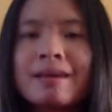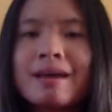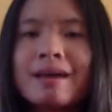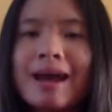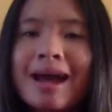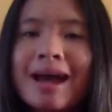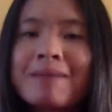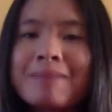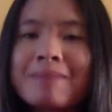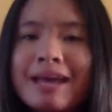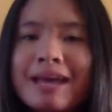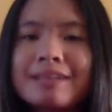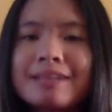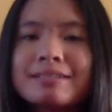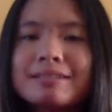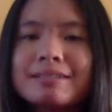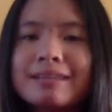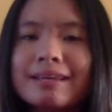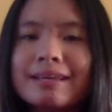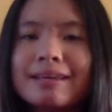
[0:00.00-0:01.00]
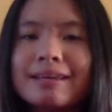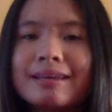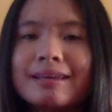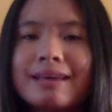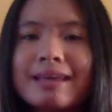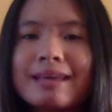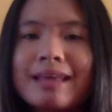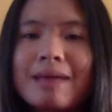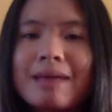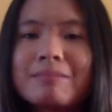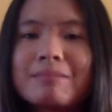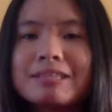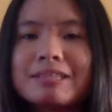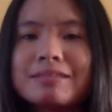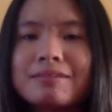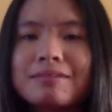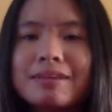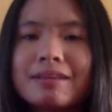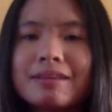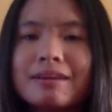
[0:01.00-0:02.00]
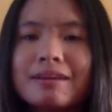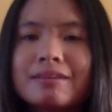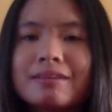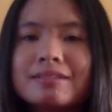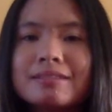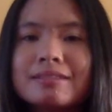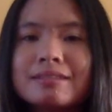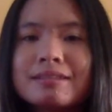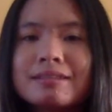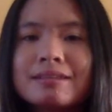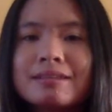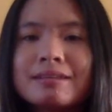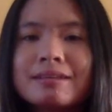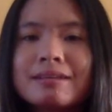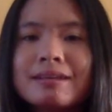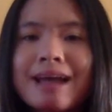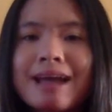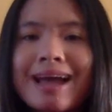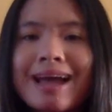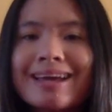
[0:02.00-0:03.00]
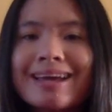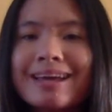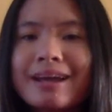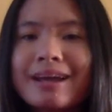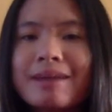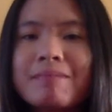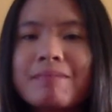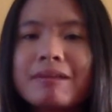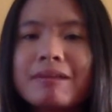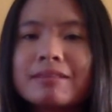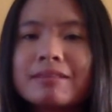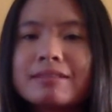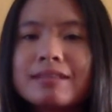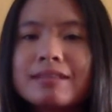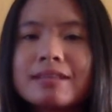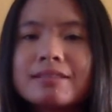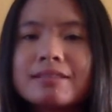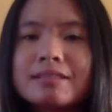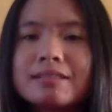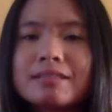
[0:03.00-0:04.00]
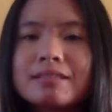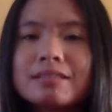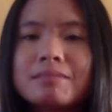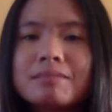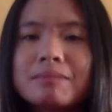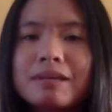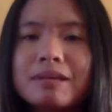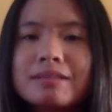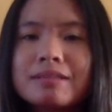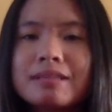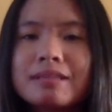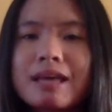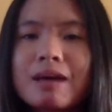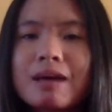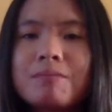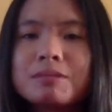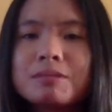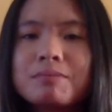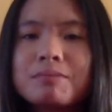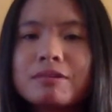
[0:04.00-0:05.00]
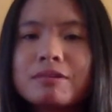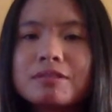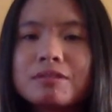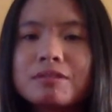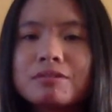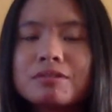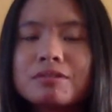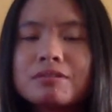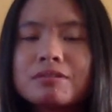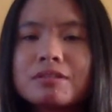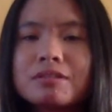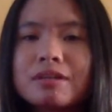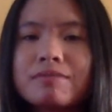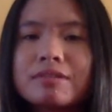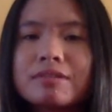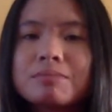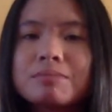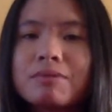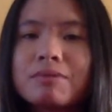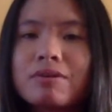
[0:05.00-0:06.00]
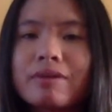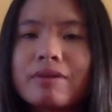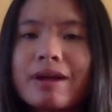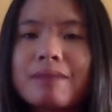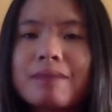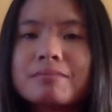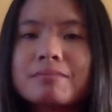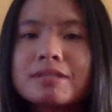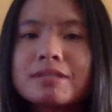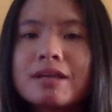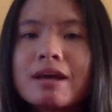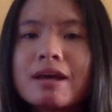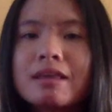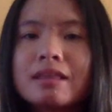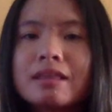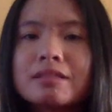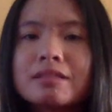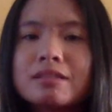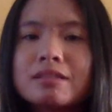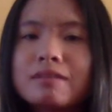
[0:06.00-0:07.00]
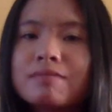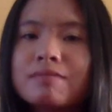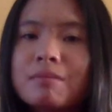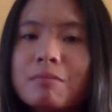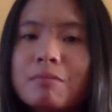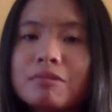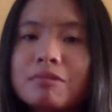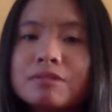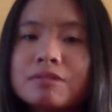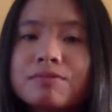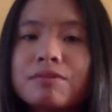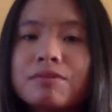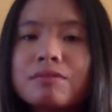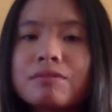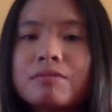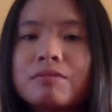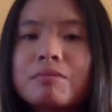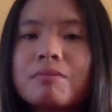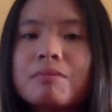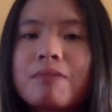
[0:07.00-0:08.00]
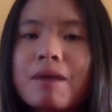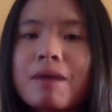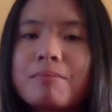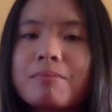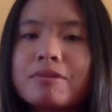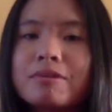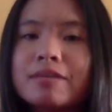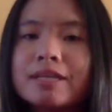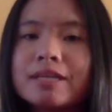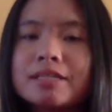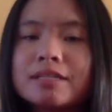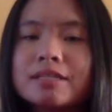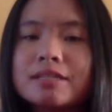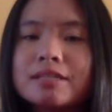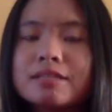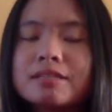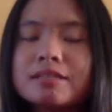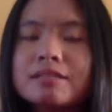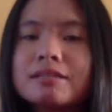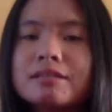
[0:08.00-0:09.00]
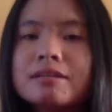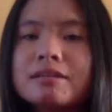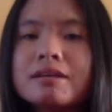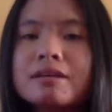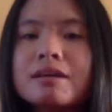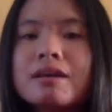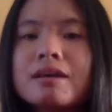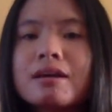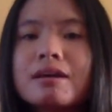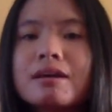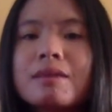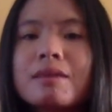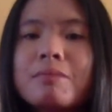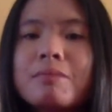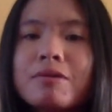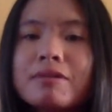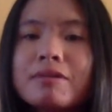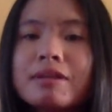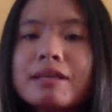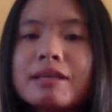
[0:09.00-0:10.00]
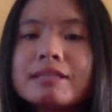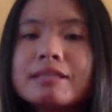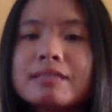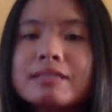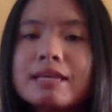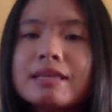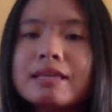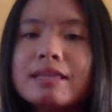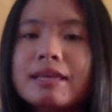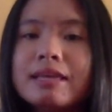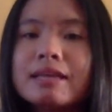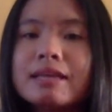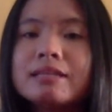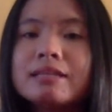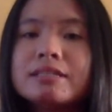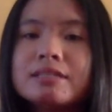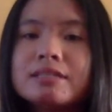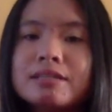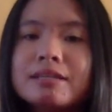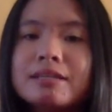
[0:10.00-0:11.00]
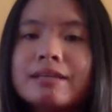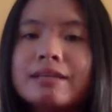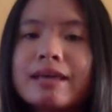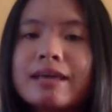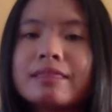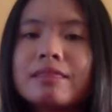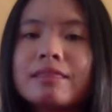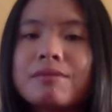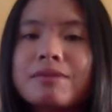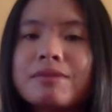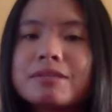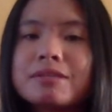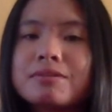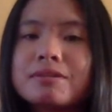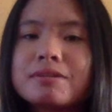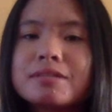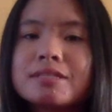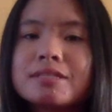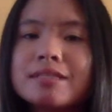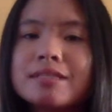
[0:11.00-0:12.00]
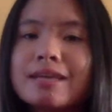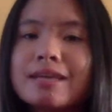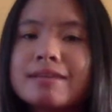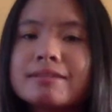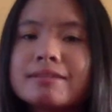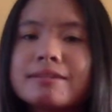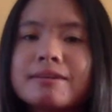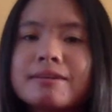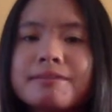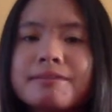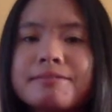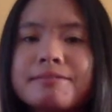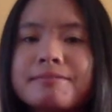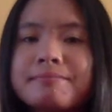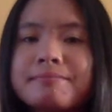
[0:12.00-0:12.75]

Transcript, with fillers: I'm Angelique and I'm a student nurse. I care about the census because it helps build social service programs that serve the most vulnerable populations. Communities in need should get the resources they deserve.